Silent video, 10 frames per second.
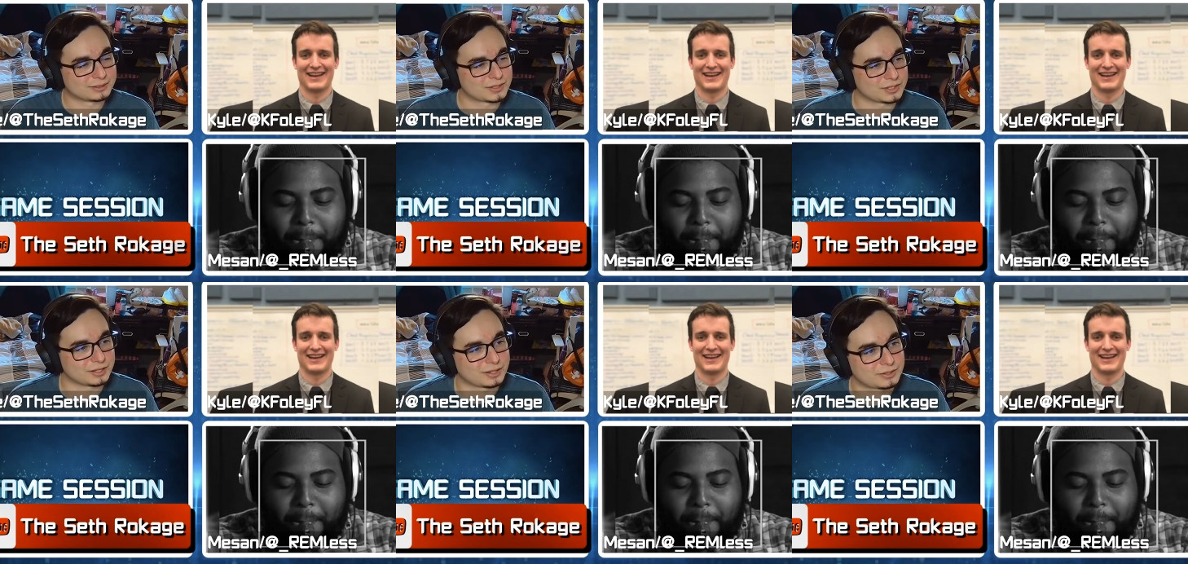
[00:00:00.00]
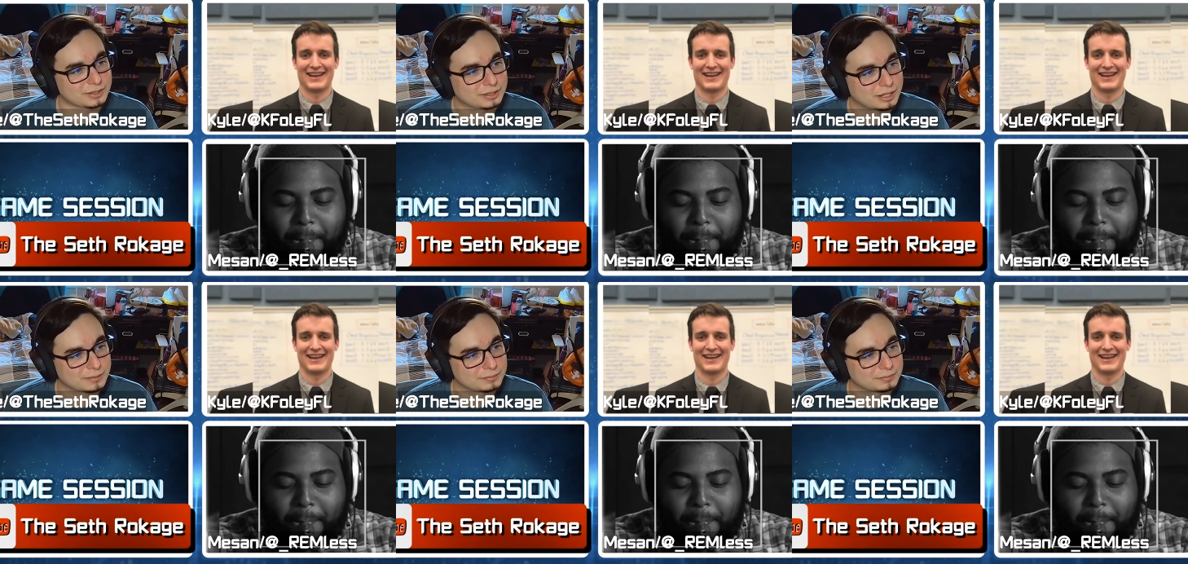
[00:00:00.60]
Speaker 1: let's see. I
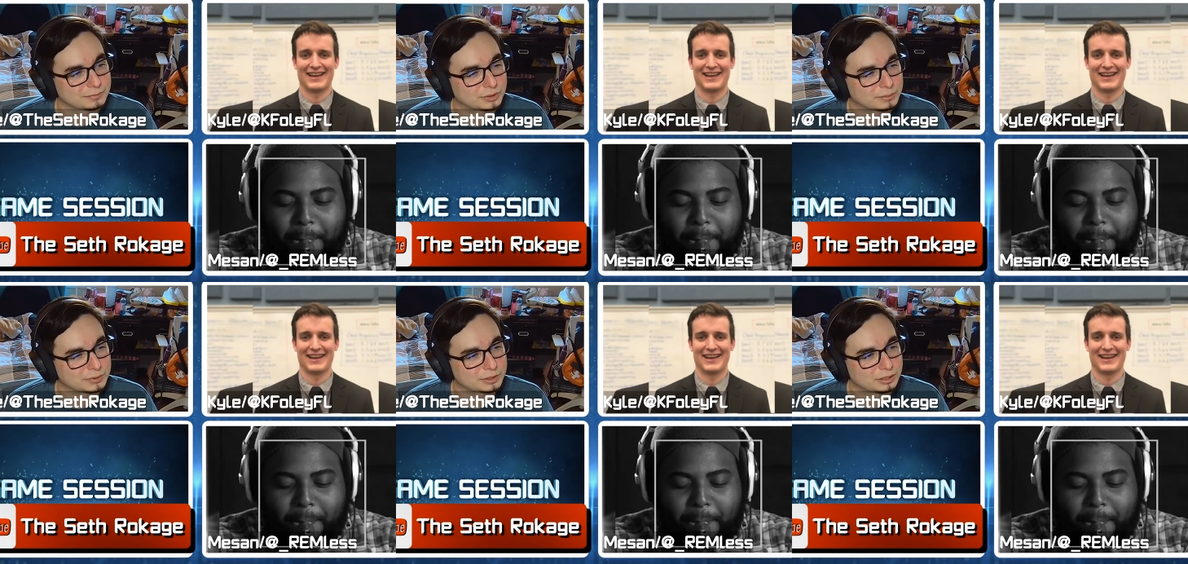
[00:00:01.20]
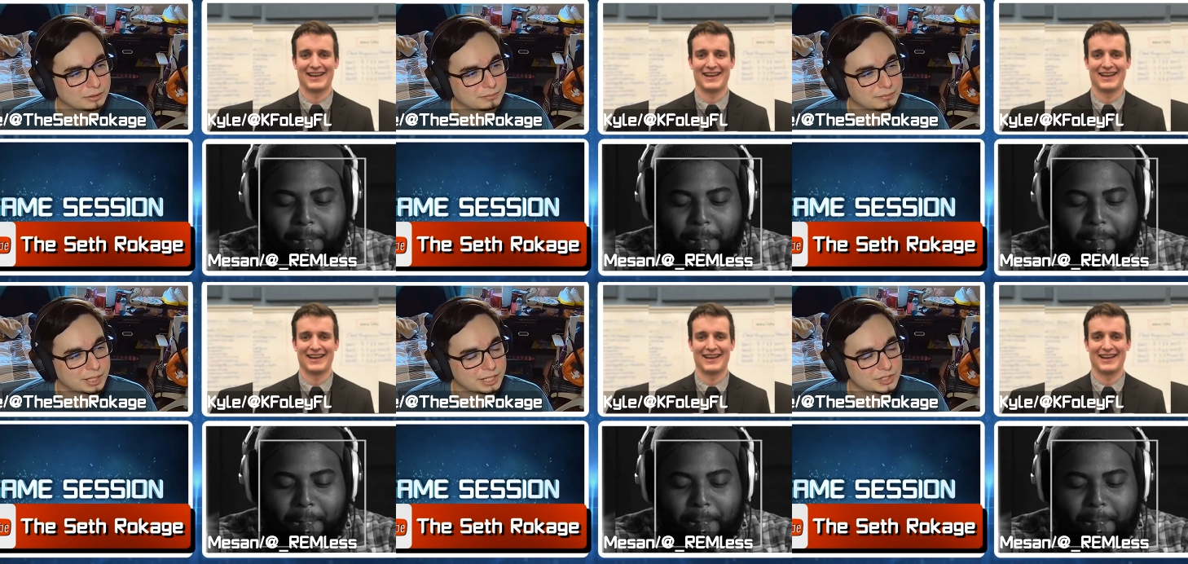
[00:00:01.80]
think um I'm good
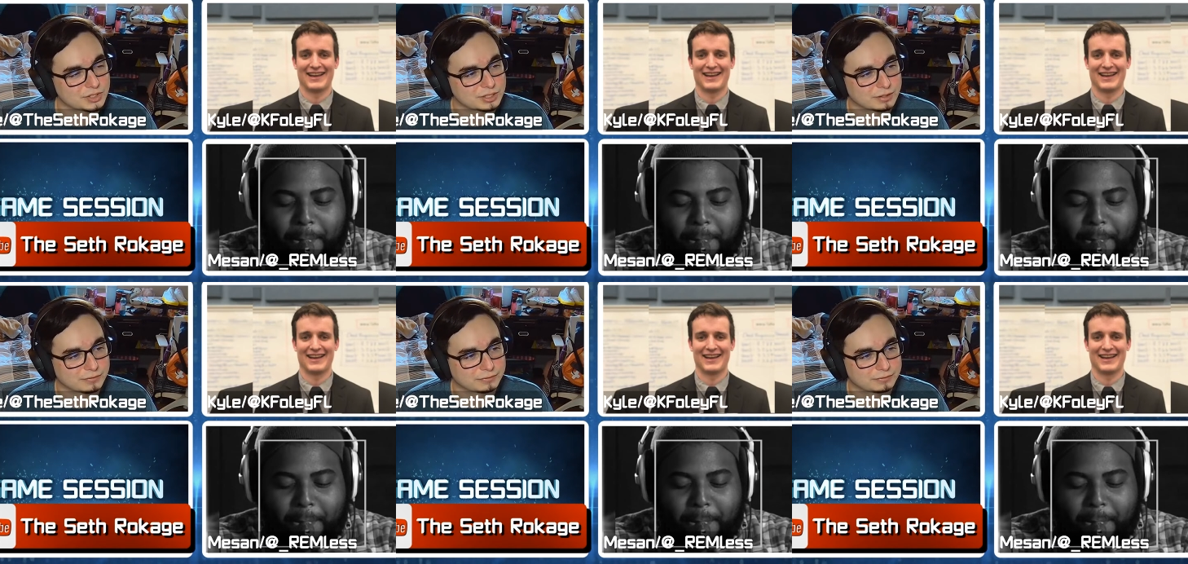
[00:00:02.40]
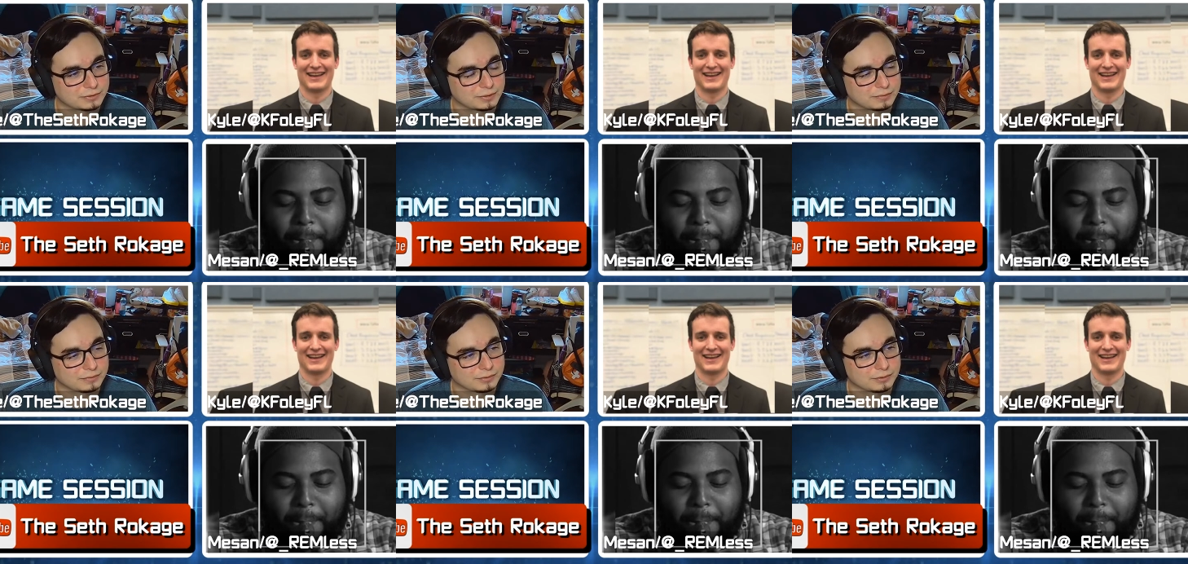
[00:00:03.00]
on my stuff
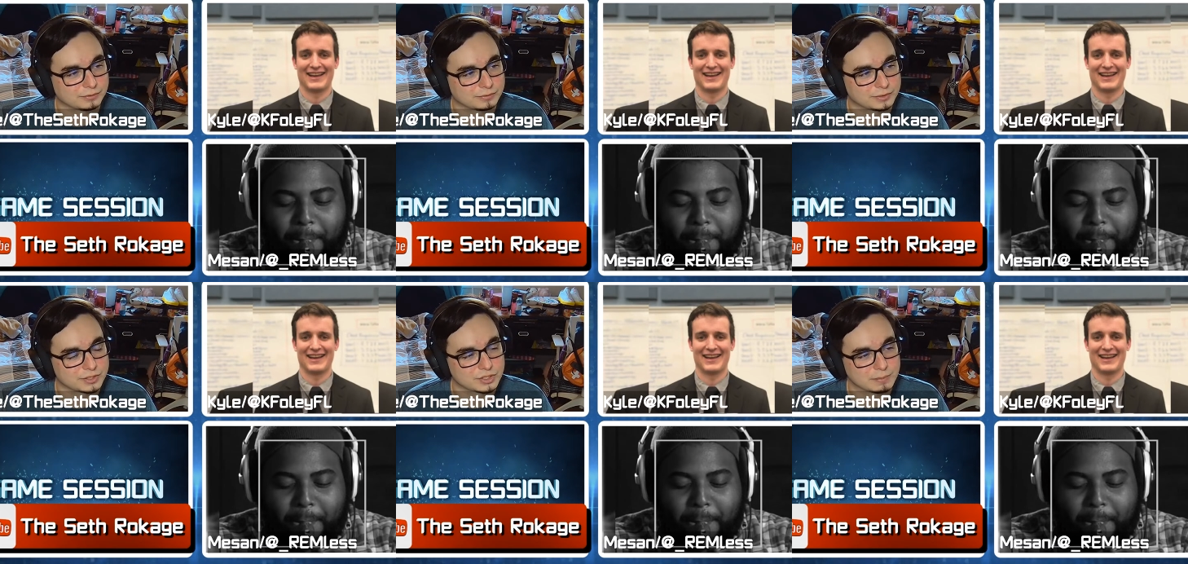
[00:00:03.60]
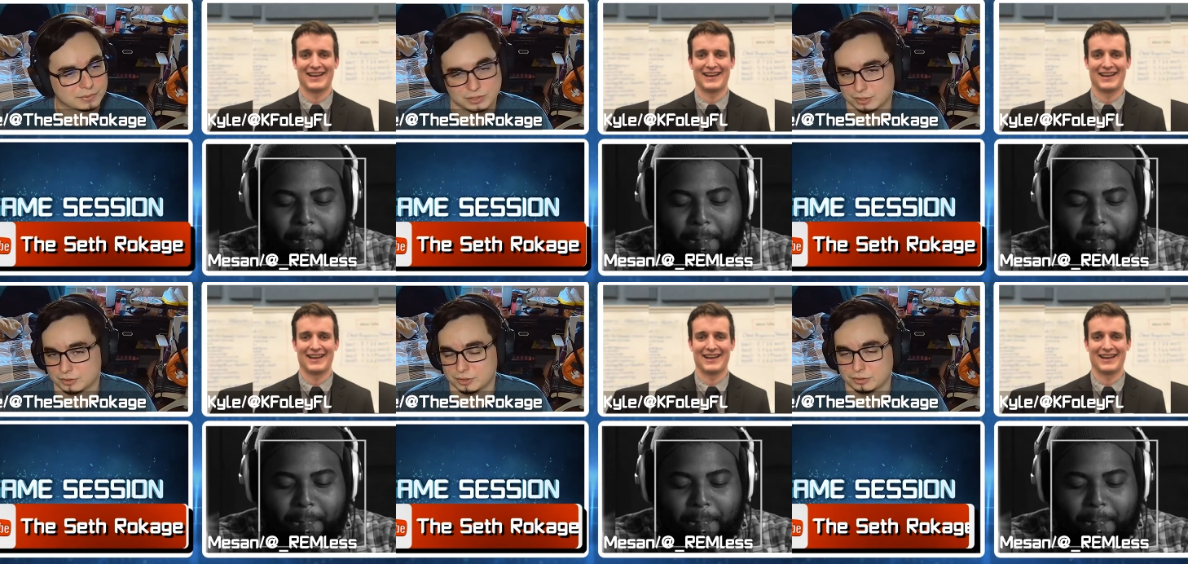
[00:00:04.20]
for for this
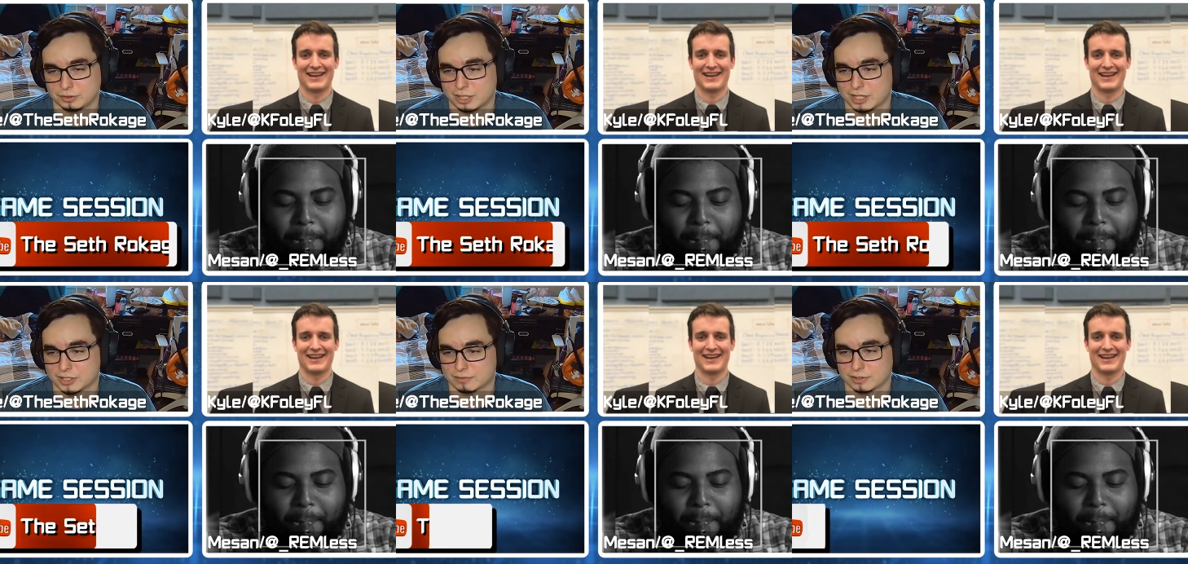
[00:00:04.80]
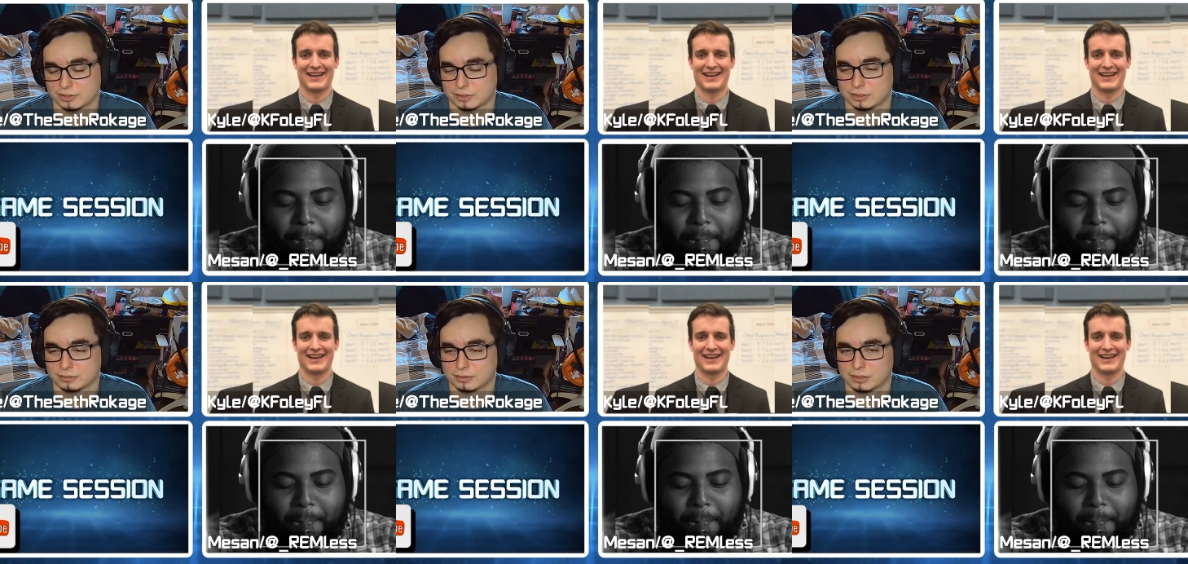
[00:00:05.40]
episode. You do you guys have
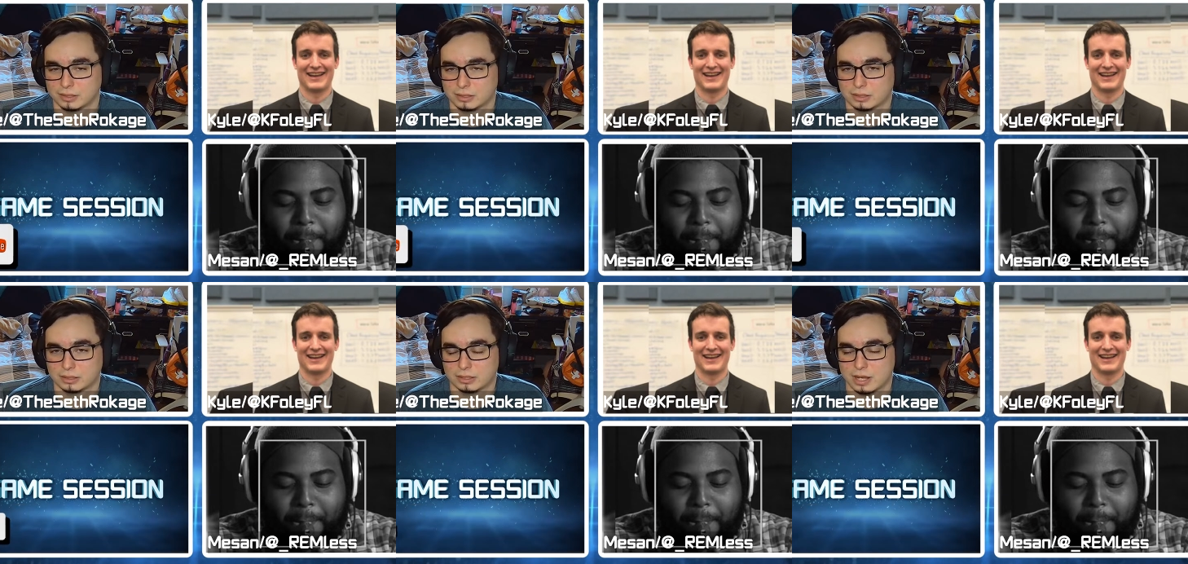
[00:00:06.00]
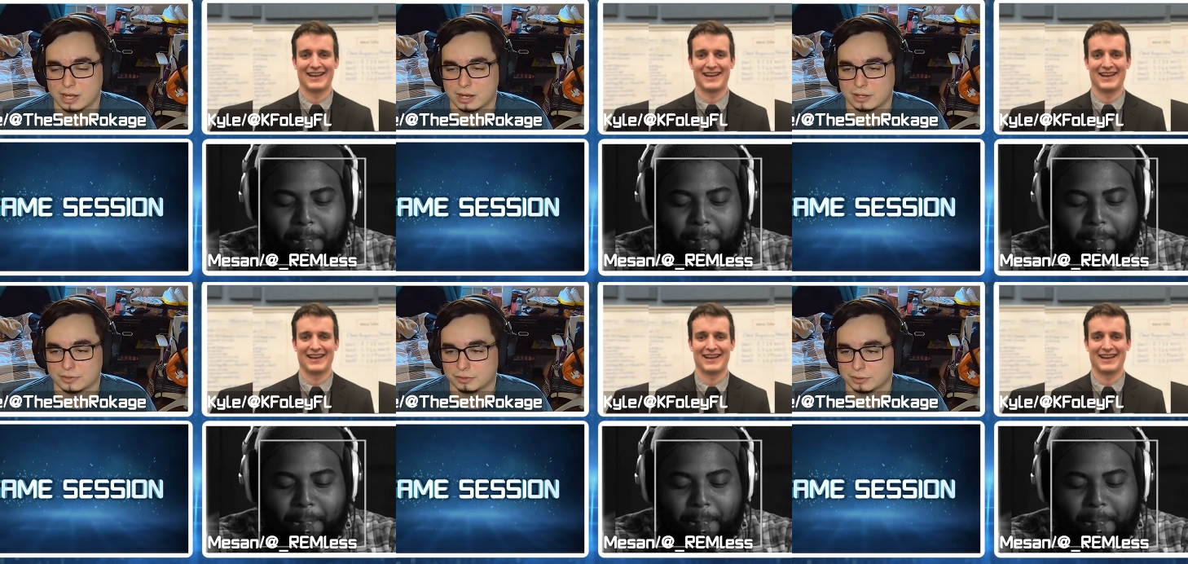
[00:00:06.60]
anything
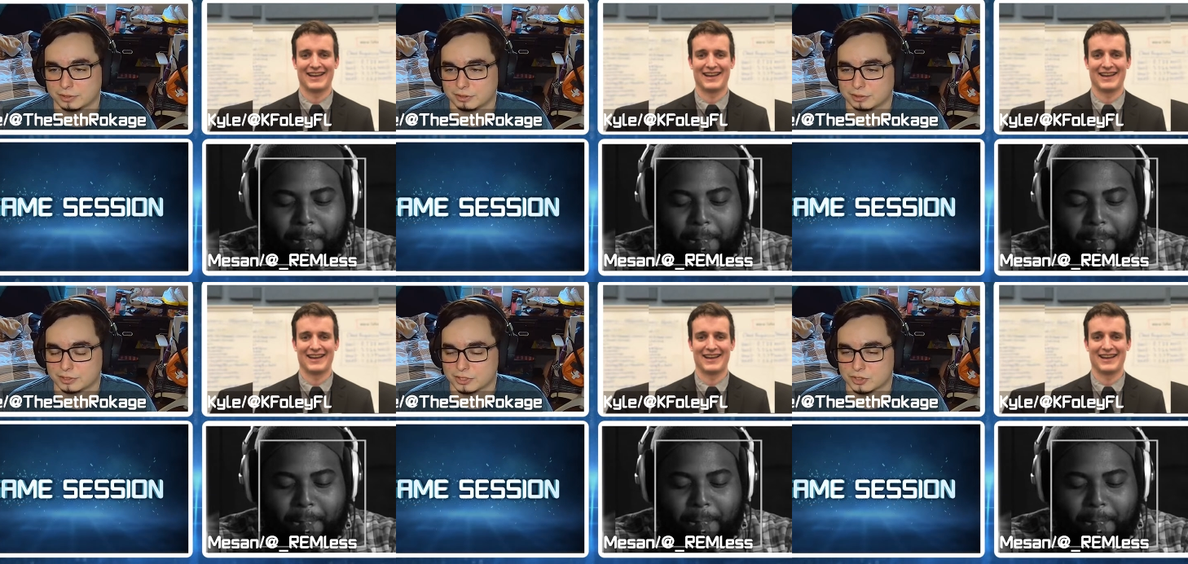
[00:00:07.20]
uh you want you want to